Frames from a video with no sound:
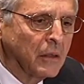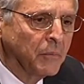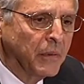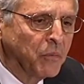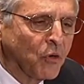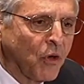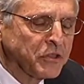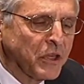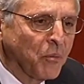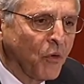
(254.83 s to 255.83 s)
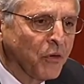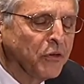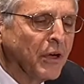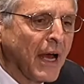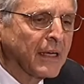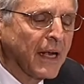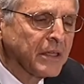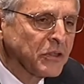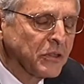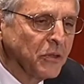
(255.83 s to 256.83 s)
people crossing the border do not
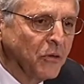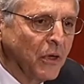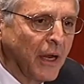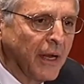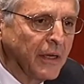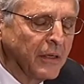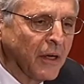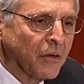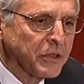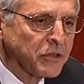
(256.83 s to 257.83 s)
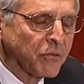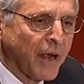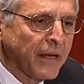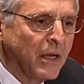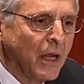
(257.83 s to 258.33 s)
constitute a terrorist threat.